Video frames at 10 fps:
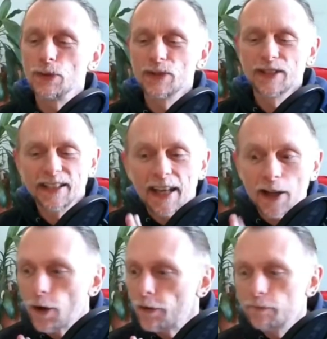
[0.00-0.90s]
get it
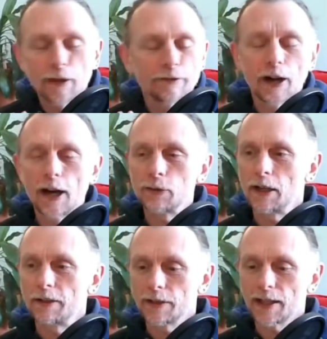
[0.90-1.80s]
off Palm 5 or
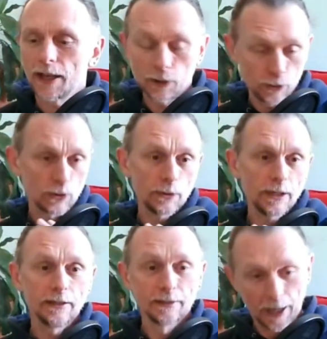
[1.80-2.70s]
wherever. It's like, sweet.